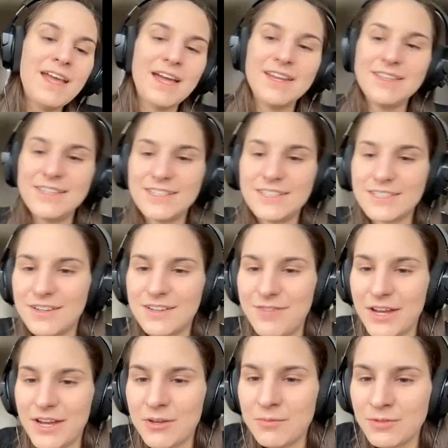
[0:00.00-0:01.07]
And in this
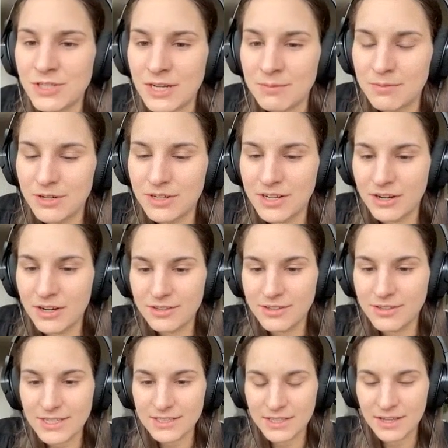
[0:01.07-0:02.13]
vacuum chamber, they are
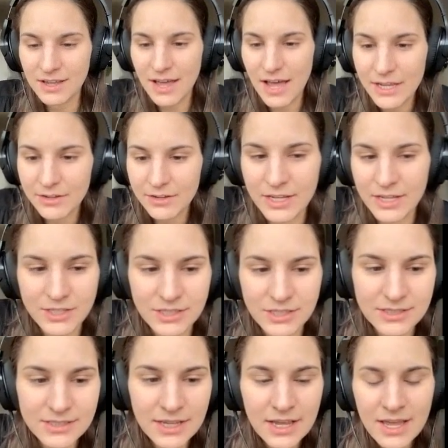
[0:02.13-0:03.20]
testing ion
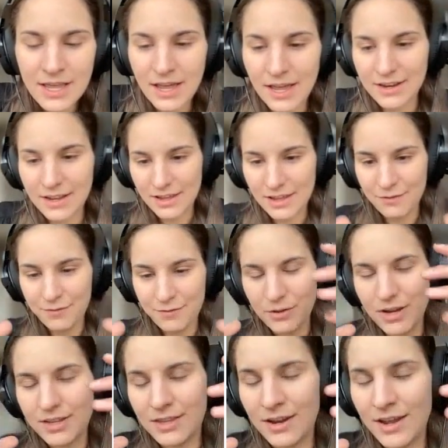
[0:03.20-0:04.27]
engines. And if you
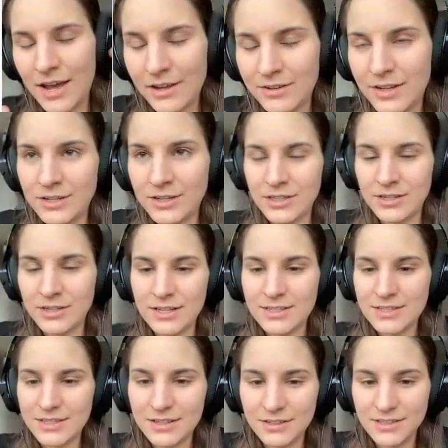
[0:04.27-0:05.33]
look at an ion engine,
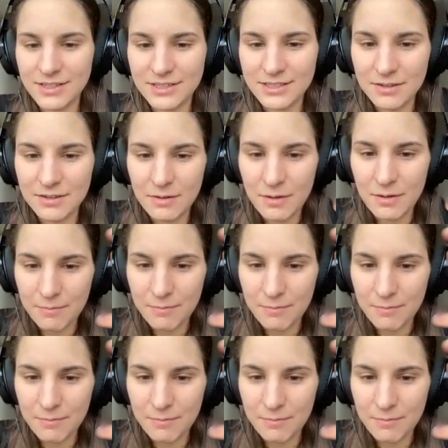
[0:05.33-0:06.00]
it's still just